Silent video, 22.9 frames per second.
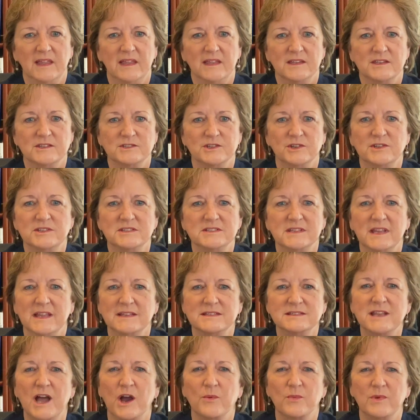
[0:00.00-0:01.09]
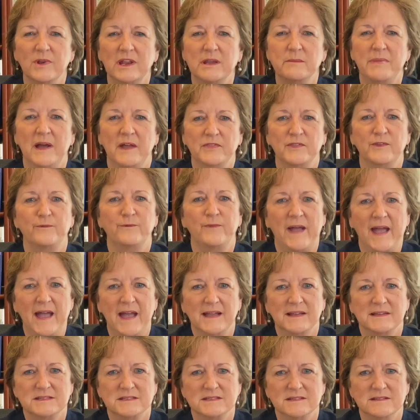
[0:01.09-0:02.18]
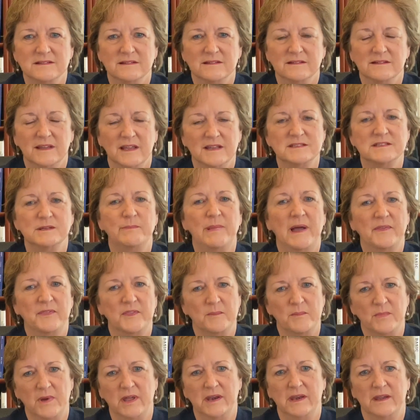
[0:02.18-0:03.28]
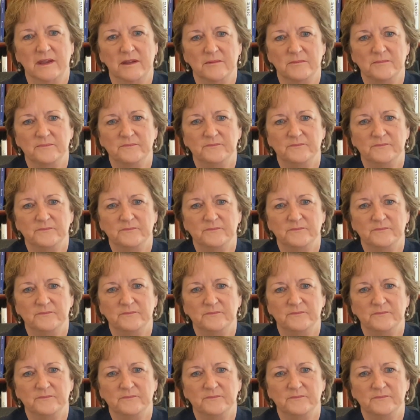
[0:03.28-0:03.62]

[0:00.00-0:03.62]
So you see, it's not really about the facts, it's about the money.